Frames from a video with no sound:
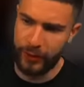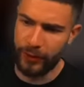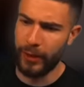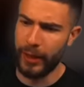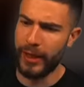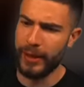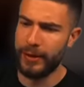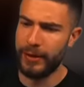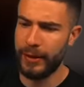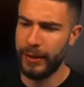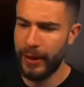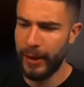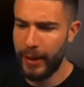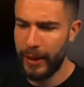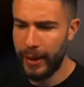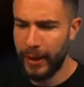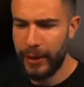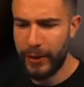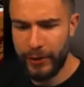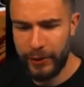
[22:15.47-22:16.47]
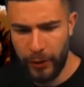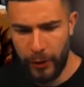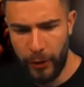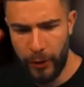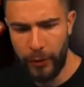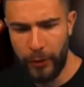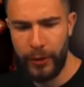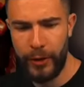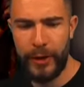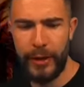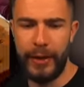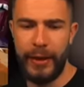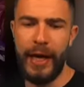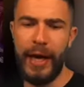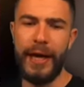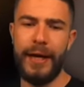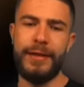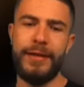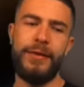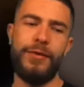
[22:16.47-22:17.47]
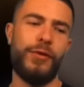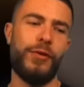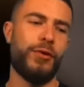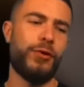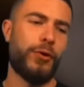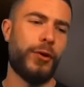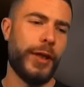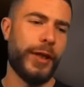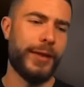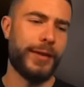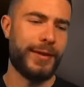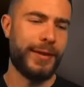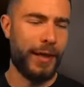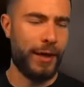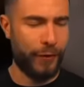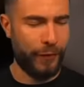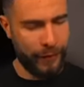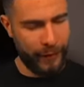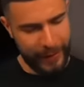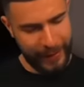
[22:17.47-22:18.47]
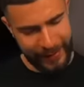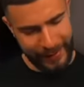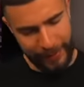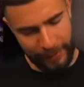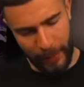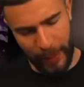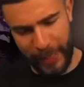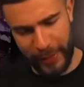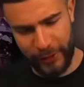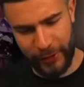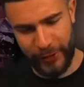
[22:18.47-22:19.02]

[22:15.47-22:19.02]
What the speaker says: right? So, guys, if you're enjoying yourself, smash